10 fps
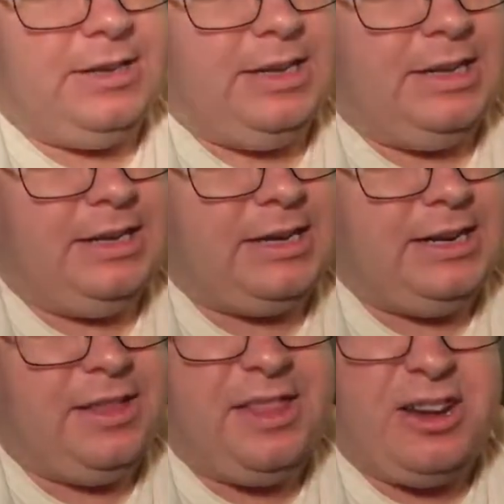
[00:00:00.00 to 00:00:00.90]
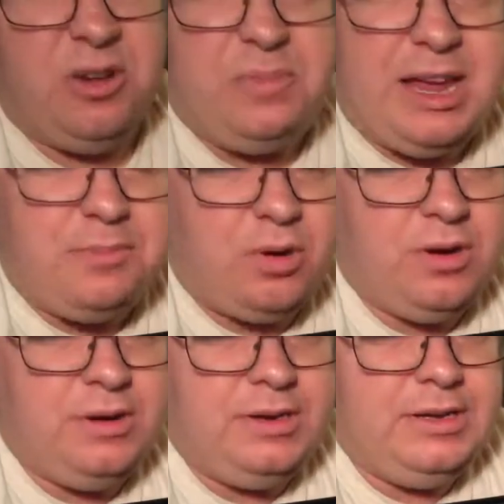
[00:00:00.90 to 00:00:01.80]
Kind of thicker
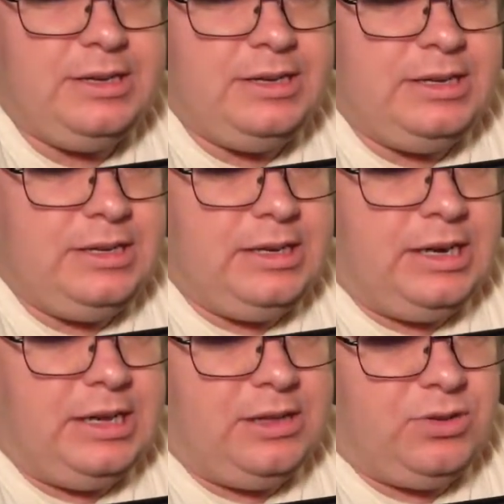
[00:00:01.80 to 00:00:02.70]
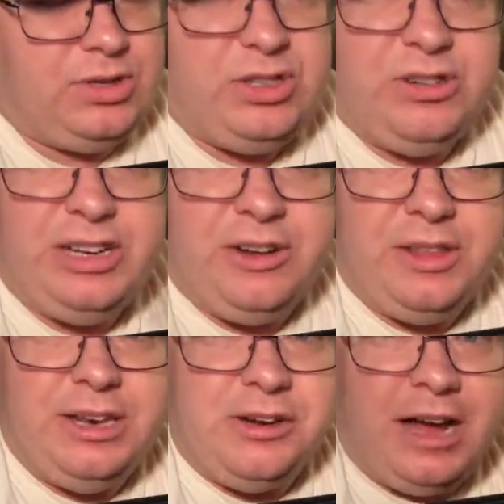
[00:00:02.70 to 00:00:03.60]
paper, a little sturdier
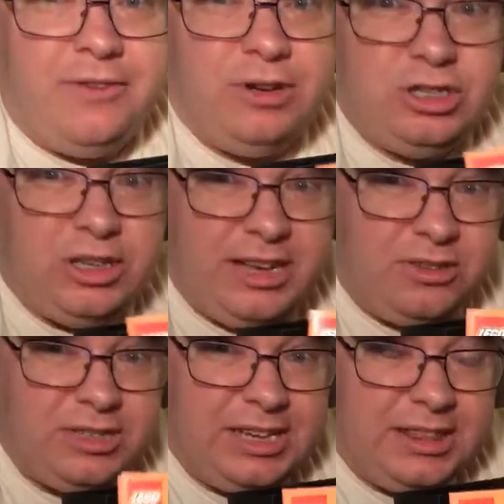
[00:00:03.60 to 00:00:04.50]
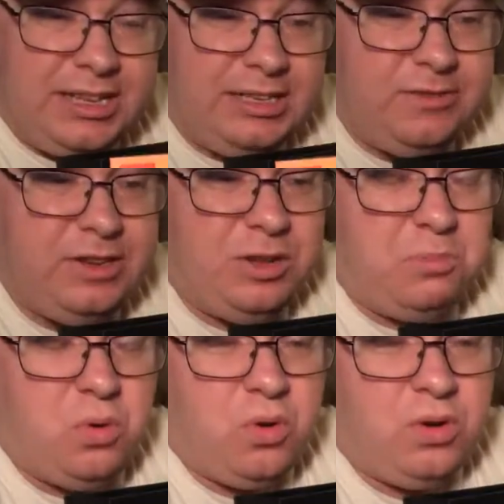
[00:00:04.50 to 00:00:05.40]
than your average Lego set. These feel
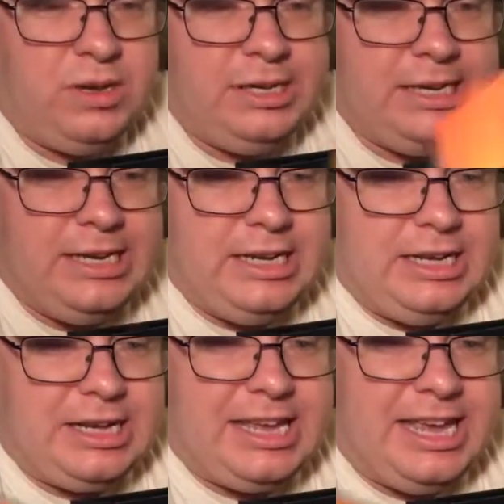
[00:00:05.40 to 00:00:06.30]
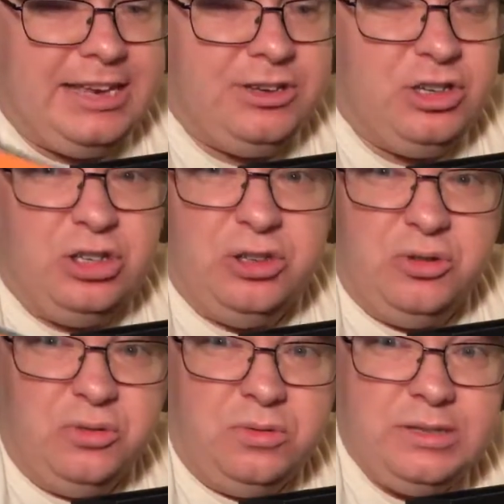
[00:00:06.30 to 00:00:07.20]
more akin
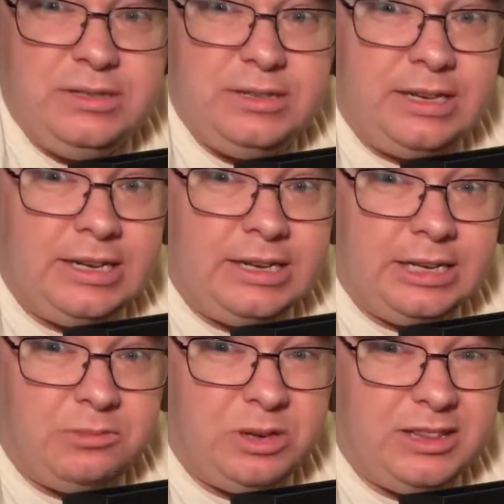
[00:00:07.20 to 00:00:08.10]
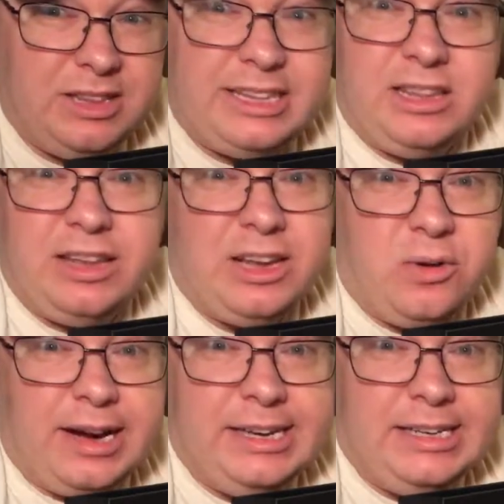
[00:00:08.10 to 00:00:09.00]
to one of the
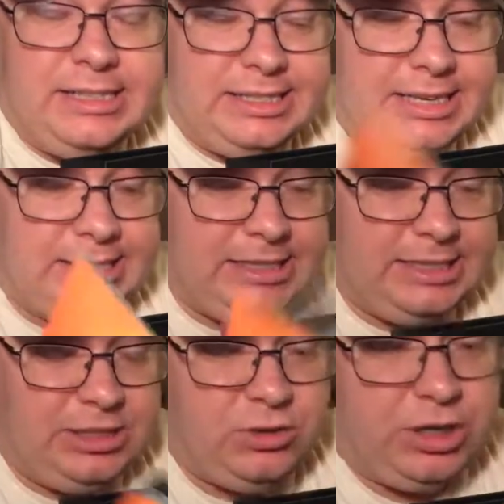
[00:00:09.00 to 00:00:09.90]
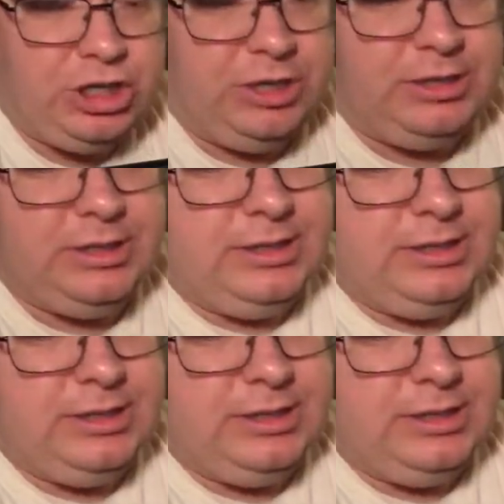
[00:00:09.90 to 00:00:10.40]
Lego Ideas sets instructions.